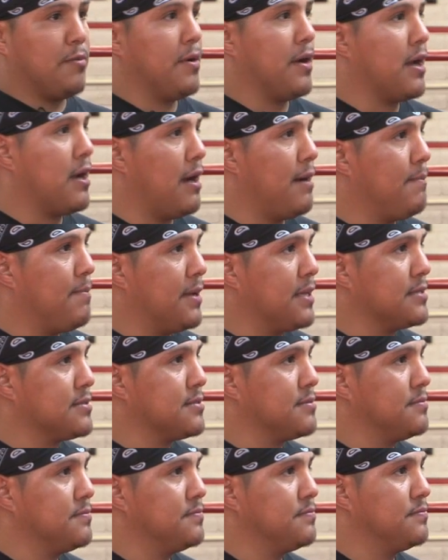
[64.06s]
Boy Campas,
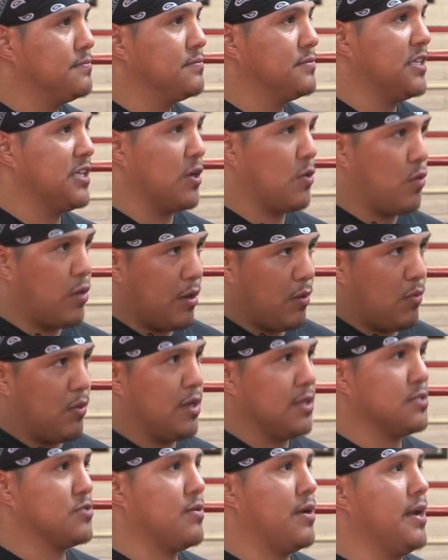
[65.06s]
he quit
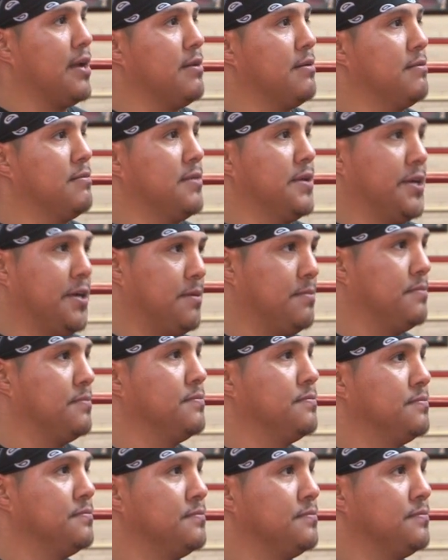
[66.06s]
once, right? Yep.
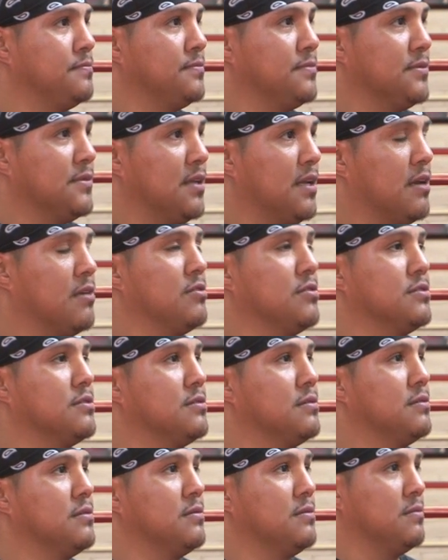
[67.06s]
He goes,
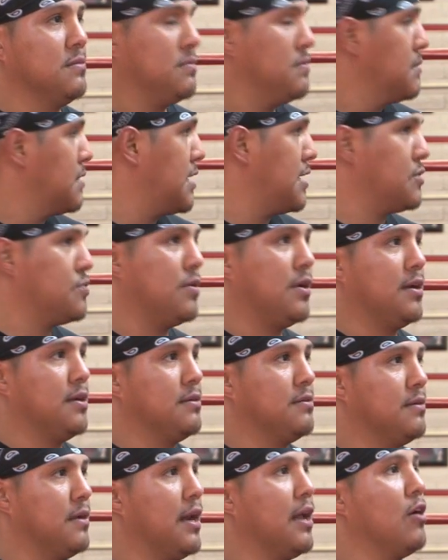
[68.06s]
guess what?
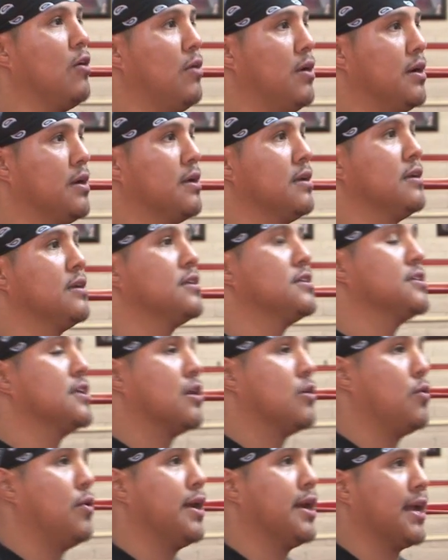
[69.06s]
And I go, what? He's going
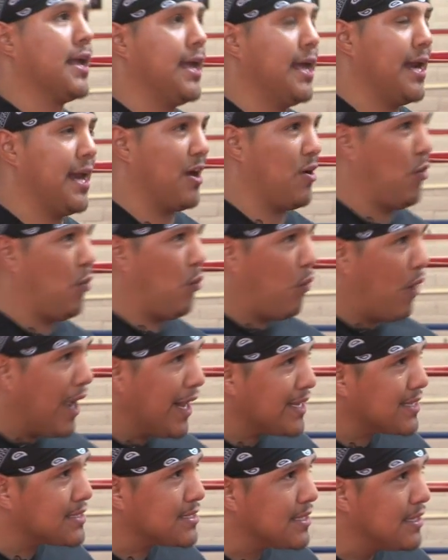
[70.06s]
to quit again. I go,
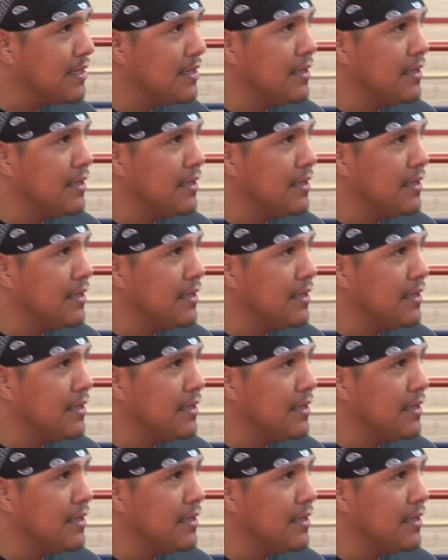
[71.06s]
what?